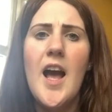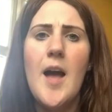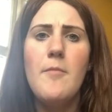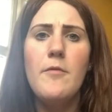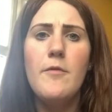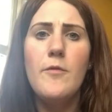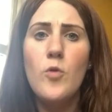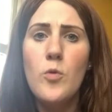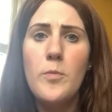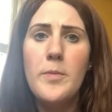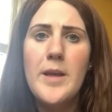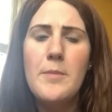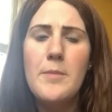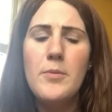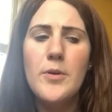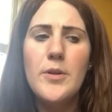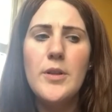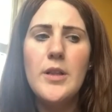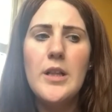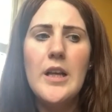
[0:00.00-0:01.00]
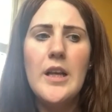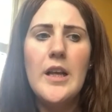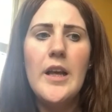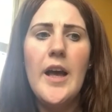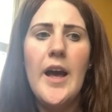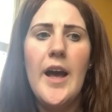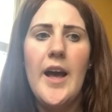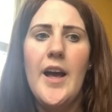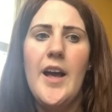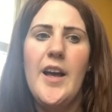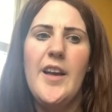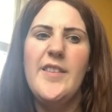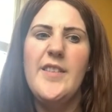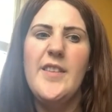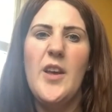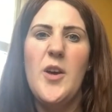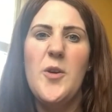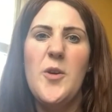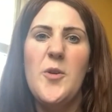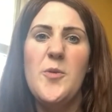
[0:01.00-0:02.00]
for people.
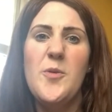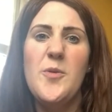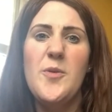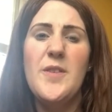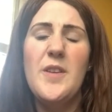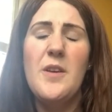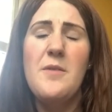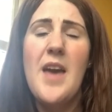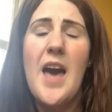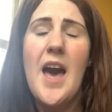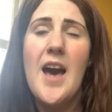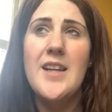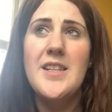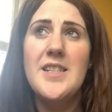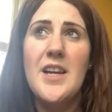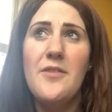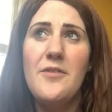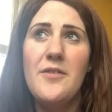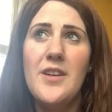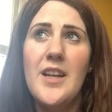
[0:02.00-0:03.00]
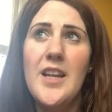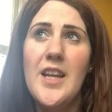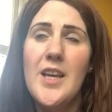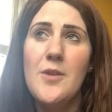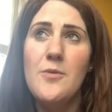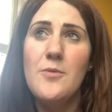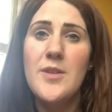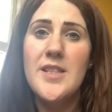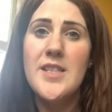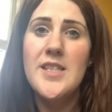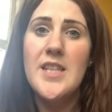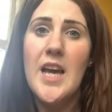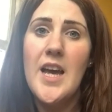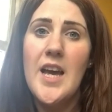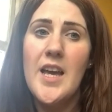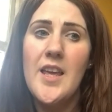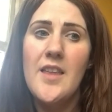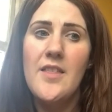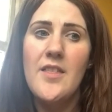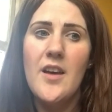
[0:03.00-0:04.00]
So yeah, I definitely would
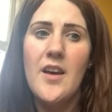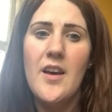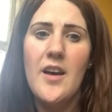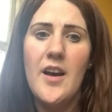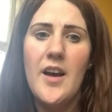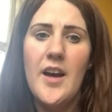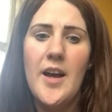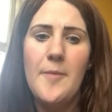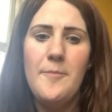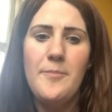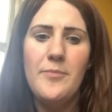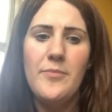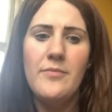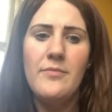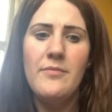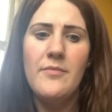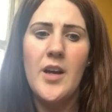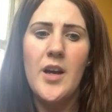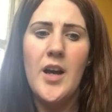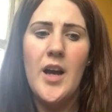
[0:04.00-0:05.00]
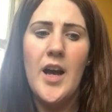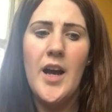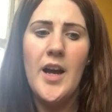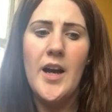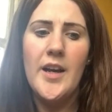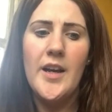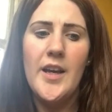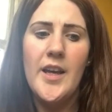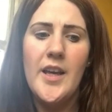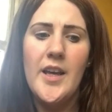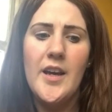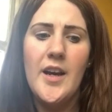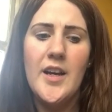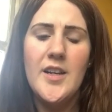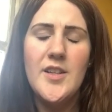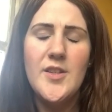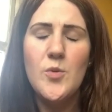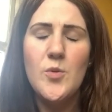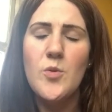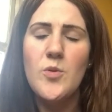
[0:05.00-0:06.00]
say that I
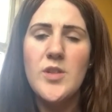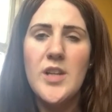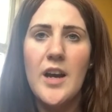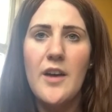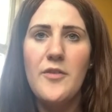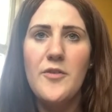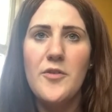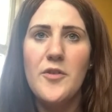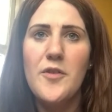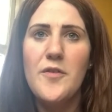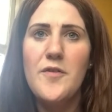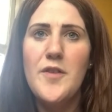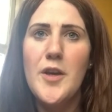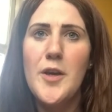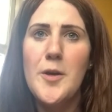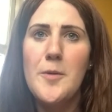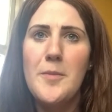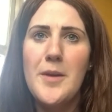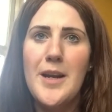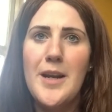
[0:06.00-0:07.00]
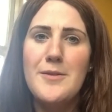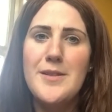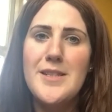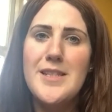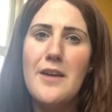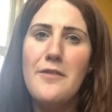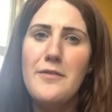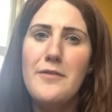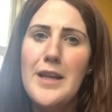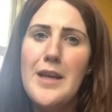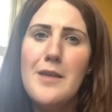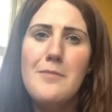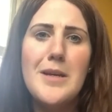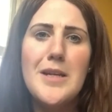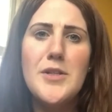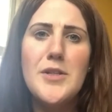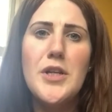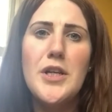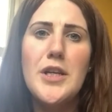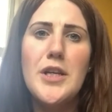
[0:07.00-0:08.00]
sought after a few, but I was definitely a
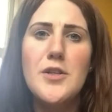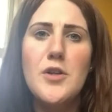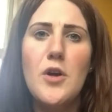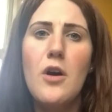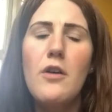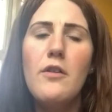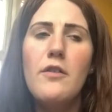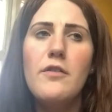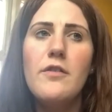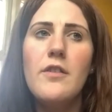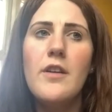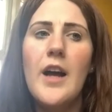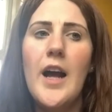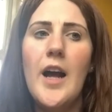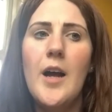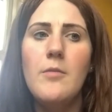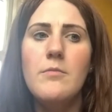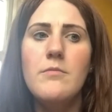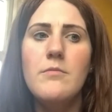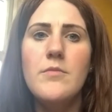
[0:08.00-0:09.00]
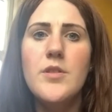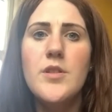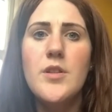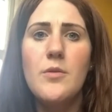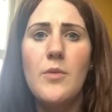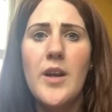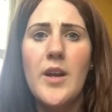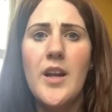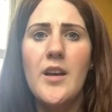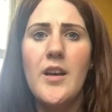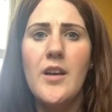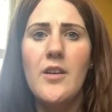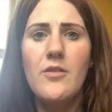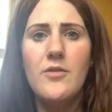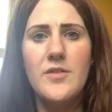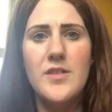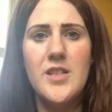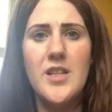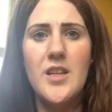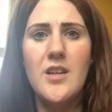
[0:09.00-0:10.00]
bit turned off to when I
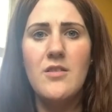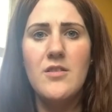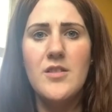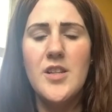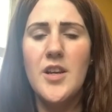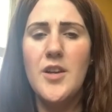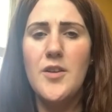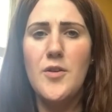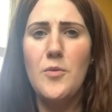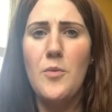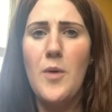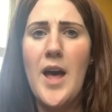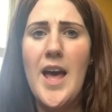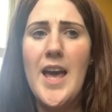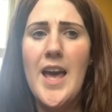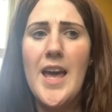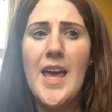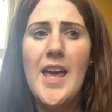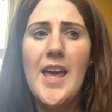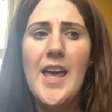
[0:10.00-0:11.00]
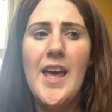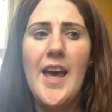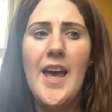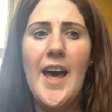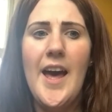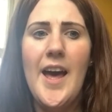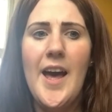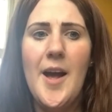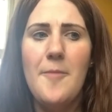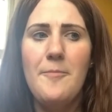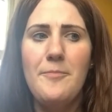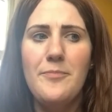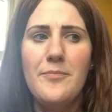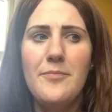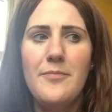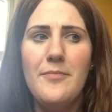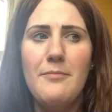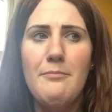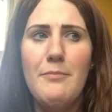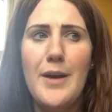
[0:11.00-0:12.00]
obviously got turned away.
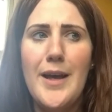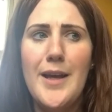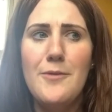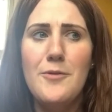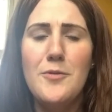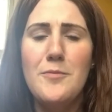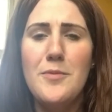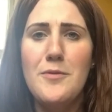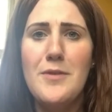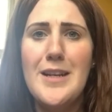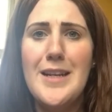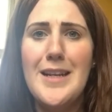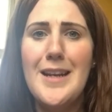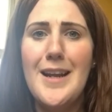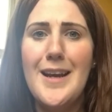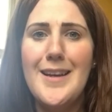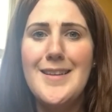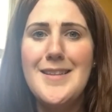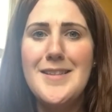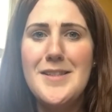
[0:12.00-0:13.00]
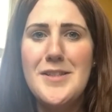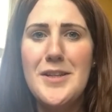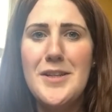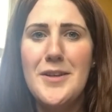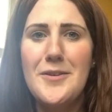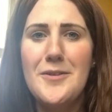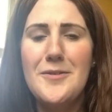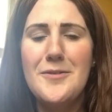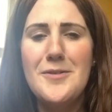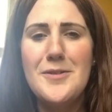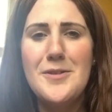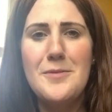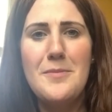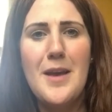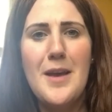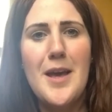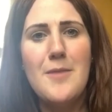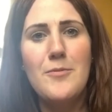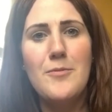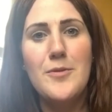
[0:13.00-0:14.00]
But it would be really nice to be
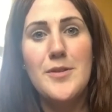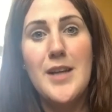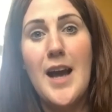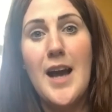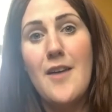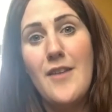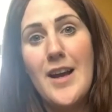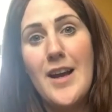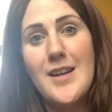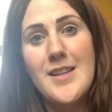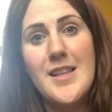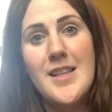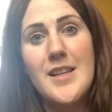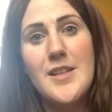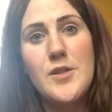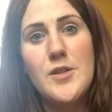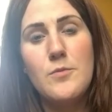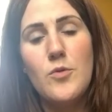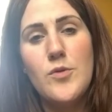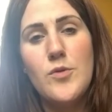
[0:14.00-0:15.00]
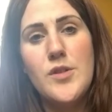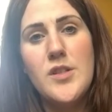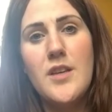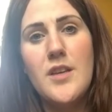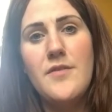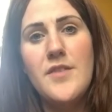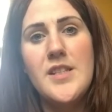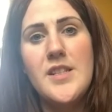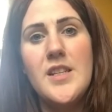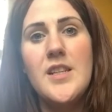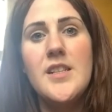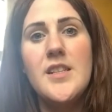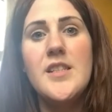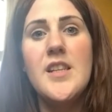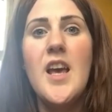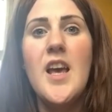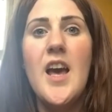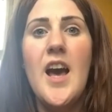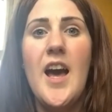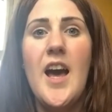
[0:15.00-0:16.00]
able to have access to more services,
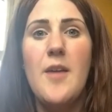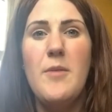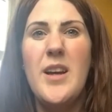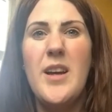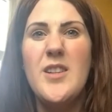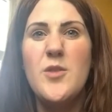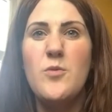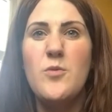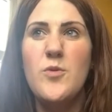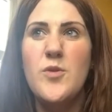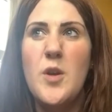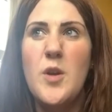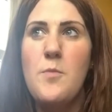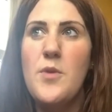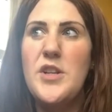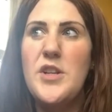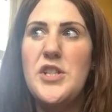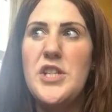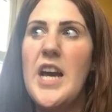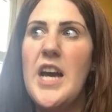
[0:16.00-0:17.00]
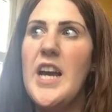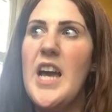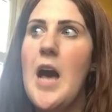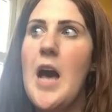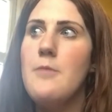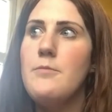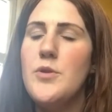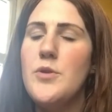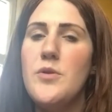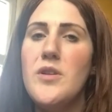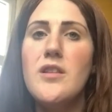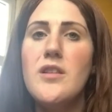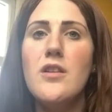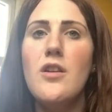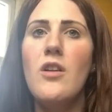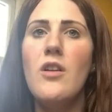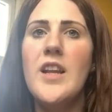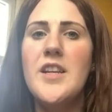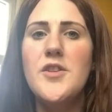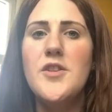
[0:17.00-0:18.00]
and to also bridge that gap between the
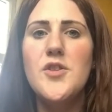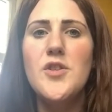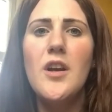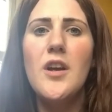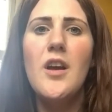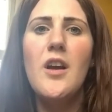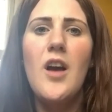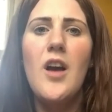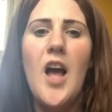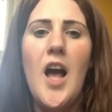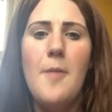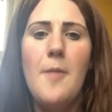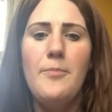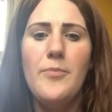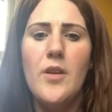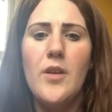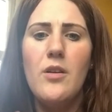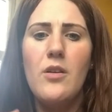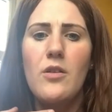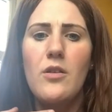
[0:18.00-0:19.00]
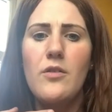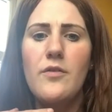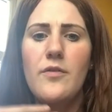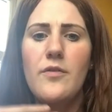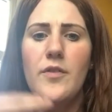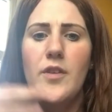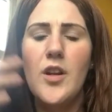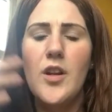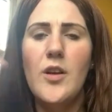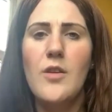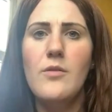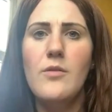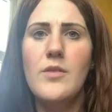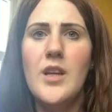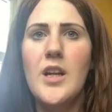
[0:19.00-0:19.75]
knowledge of, you know, the